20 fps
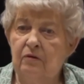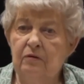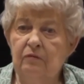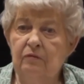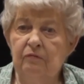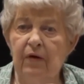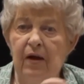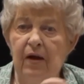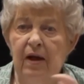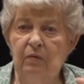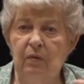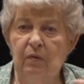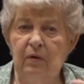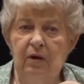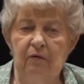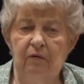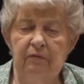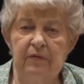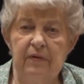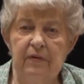couldn't find
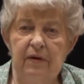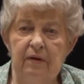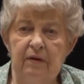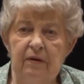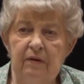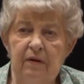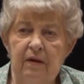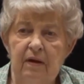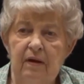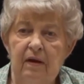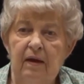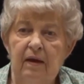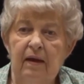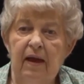one over there,